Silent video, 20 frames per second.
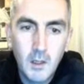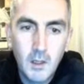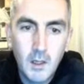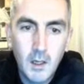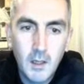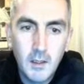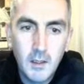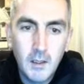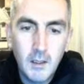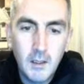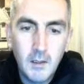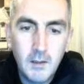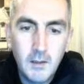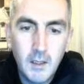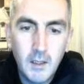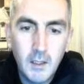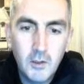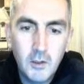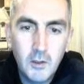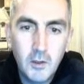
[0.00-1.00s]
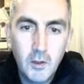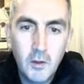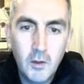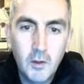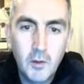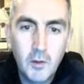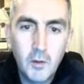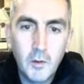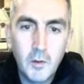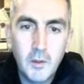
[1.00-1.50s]
And then it takes you
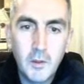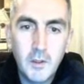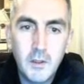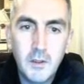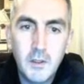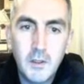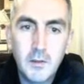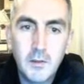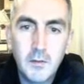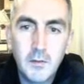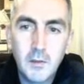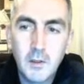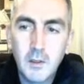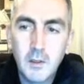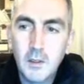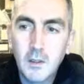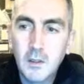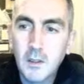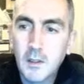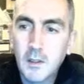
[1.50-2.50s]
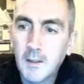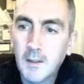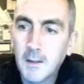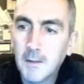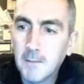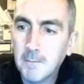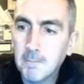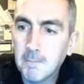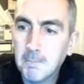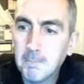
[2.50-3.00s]
through the different
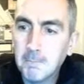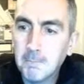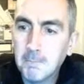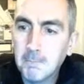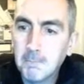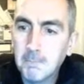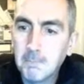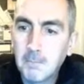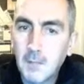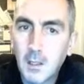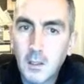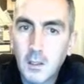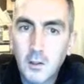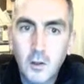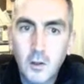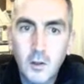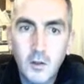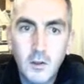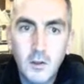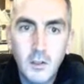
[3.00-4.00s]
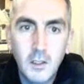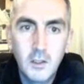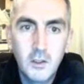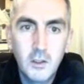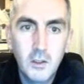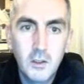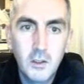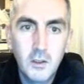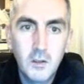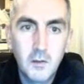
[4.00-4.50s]

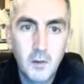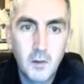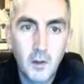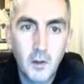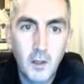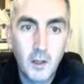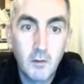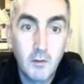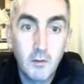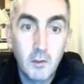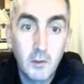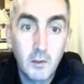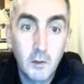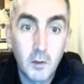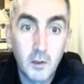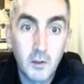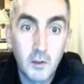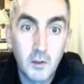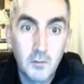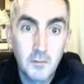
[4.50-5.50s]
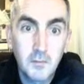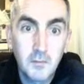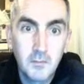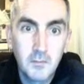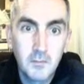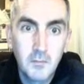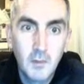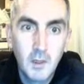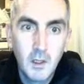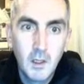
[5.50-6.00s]
conditions for that resource.
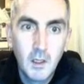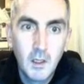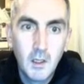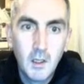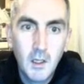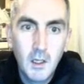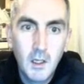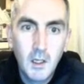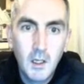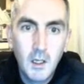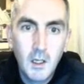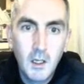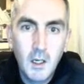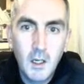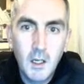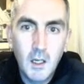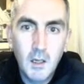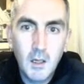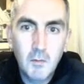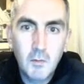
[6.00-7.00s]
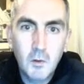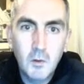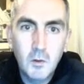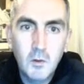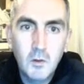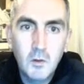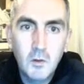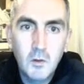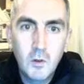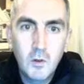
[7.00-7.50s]
And I'm
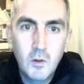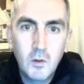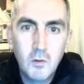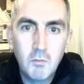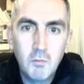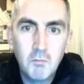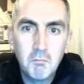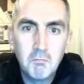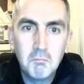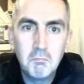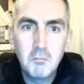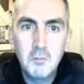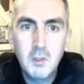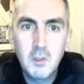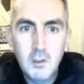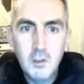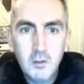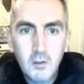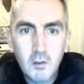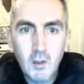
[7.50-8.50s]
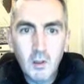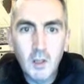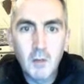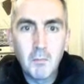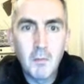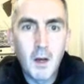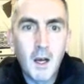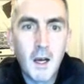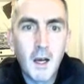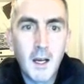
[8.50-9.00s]
going to describe
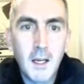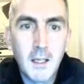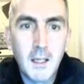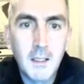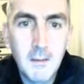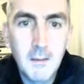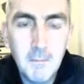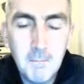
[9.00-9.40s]
my